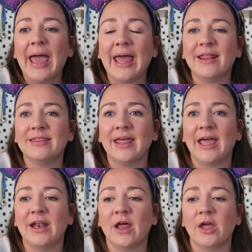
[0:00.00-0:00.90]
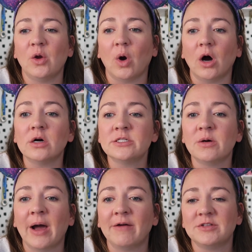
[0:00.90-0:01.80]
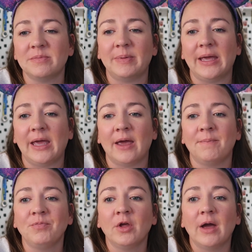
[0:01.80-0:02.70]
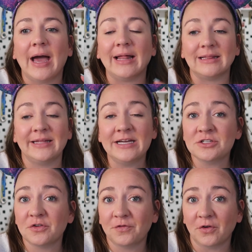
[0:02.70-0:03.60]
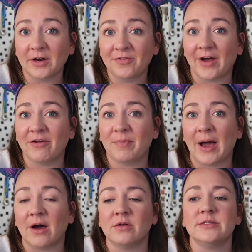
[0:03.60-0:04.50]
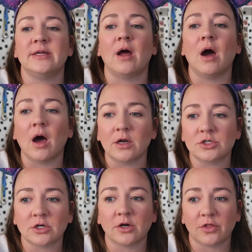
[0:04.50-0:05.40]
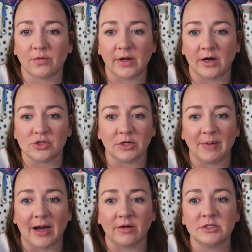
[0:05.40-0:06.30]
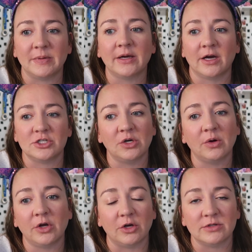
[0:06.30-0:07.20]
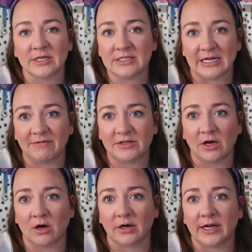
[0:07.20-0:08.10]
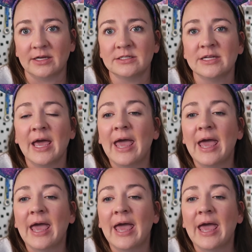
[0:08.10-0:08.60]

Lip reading: And then you also have to be at least 45 pounds and under 300 pounds because you use a safety harness.